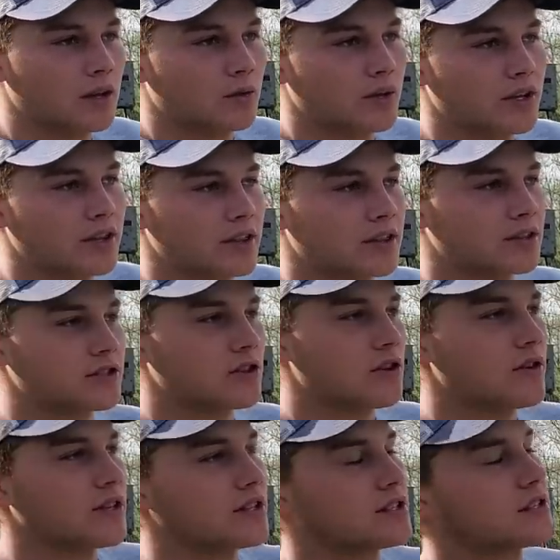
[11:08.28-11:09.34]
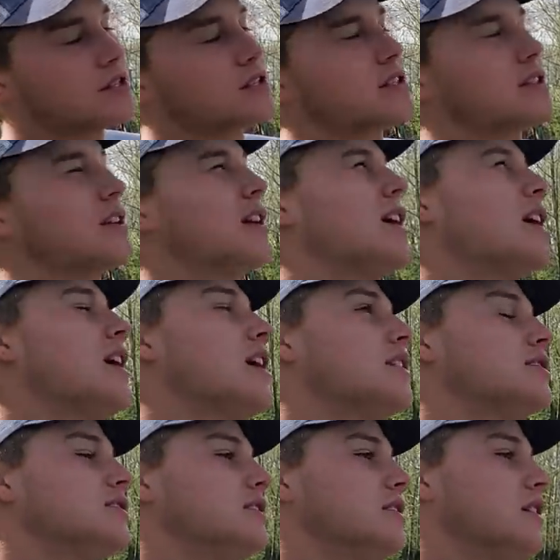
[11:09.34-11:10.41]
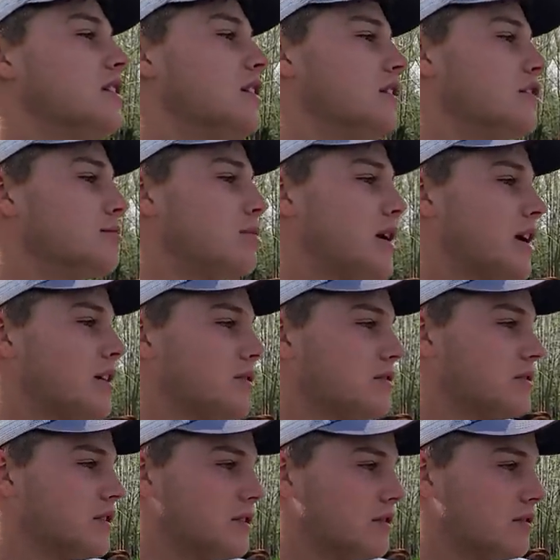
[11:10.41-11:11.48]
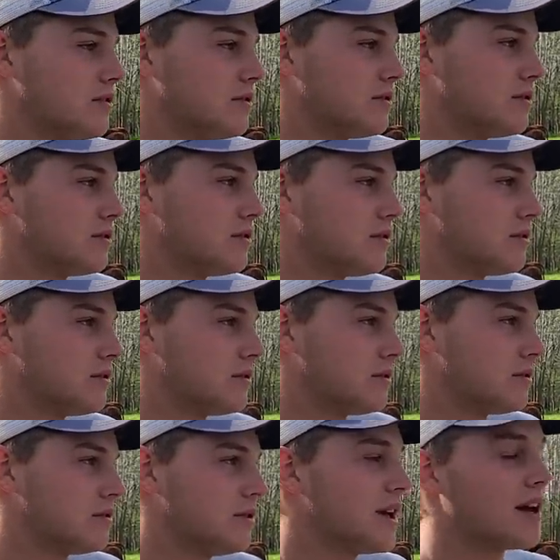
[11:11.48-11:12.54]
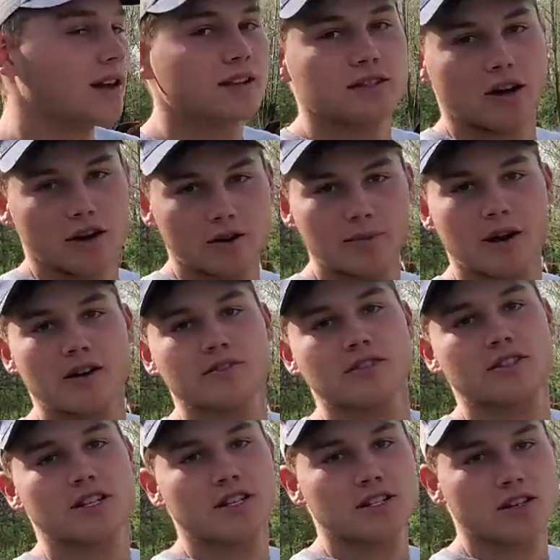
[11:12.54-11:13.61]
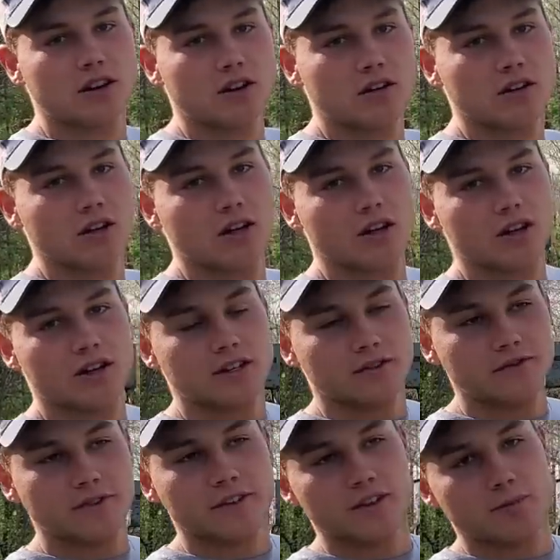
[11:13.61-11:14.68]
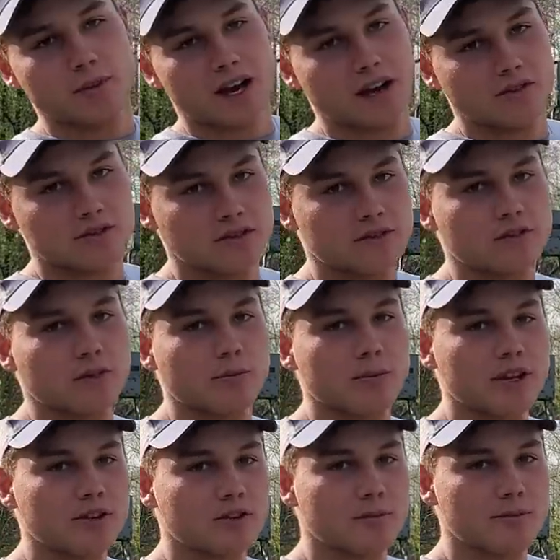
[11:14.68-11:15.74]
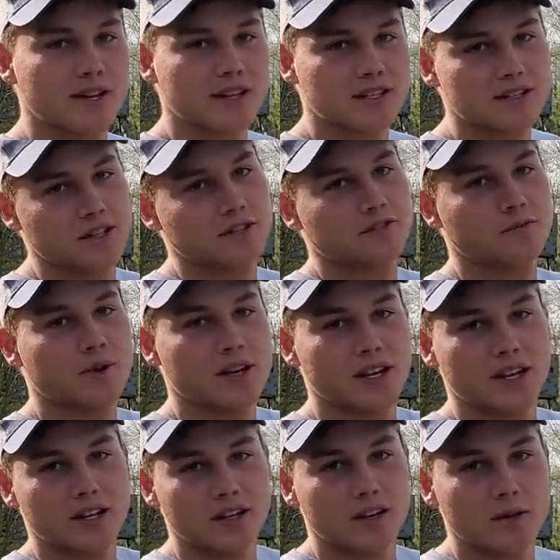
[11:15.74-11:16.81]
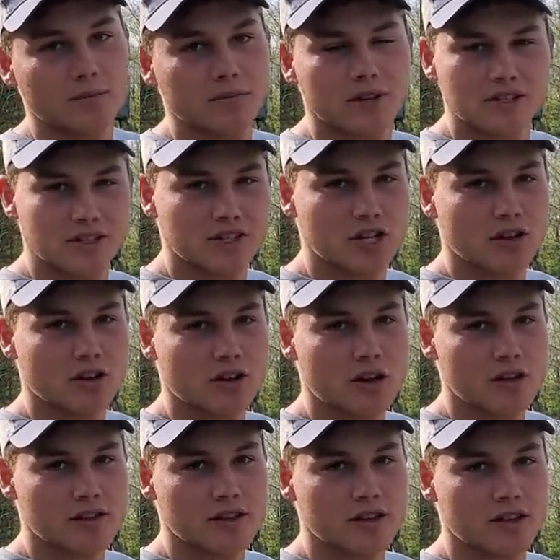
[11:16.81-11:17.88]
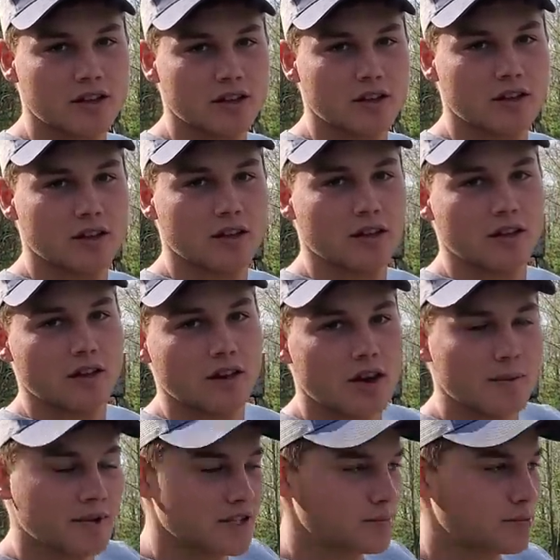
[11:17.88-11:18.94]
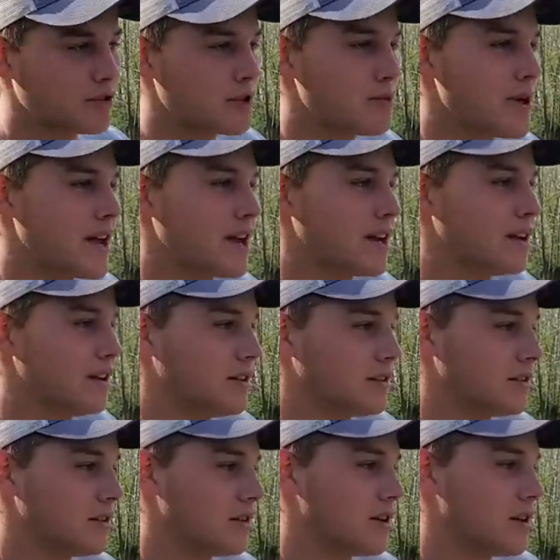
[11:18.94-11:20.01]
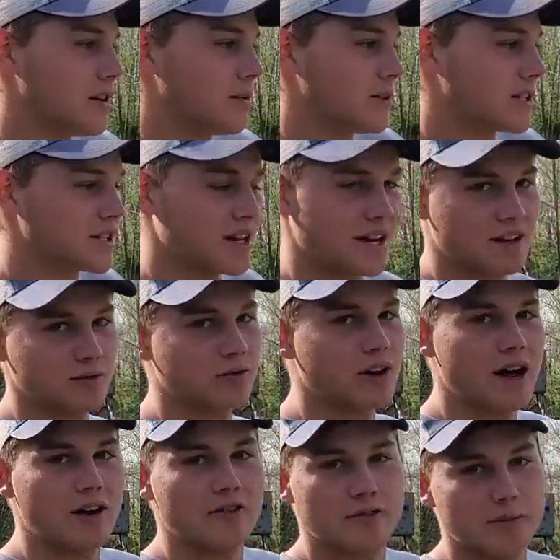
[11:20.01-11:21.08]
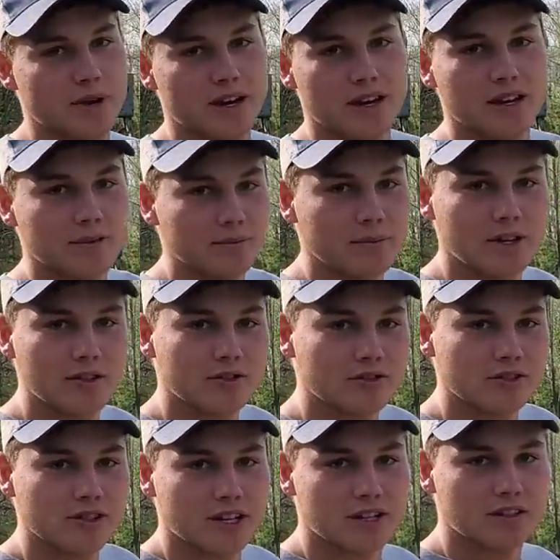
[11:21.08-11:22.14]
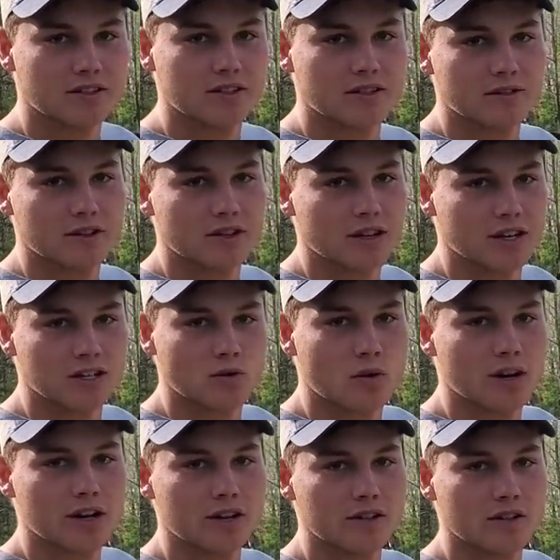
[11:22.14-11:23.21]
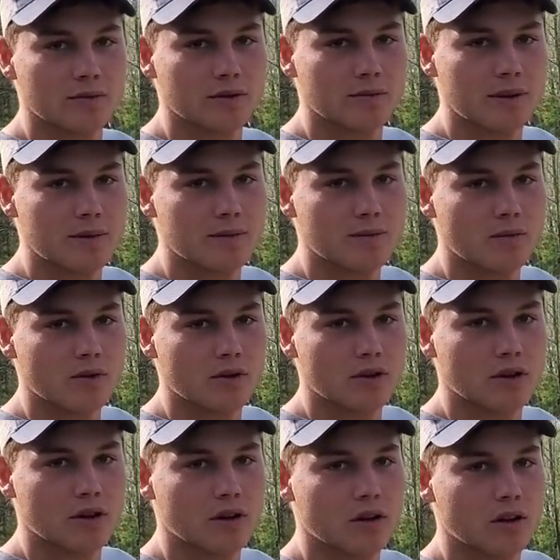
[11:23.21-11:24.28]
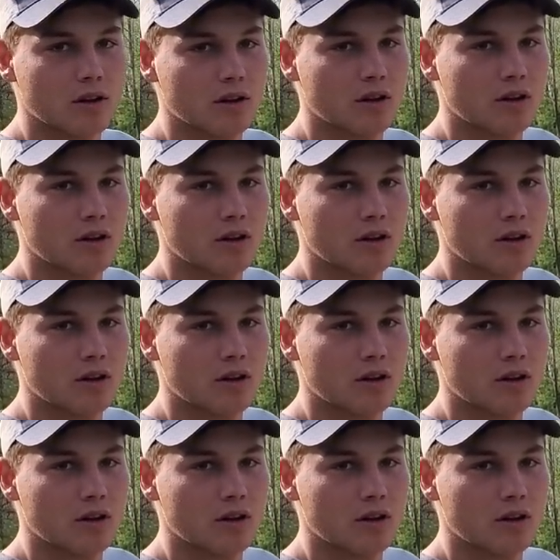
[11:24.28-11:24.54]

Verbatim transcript: With so it's uh, 100 pound no. Yeah. Yeah, it's 100 pounds of sea salt to 50 pounds of a mineral mix that you've been getting up. Is it chill coffee? Yes. Um, it's pre-made. Um, it's got however many minerals, like different, like 20 or something. Yep, or and then it's got, of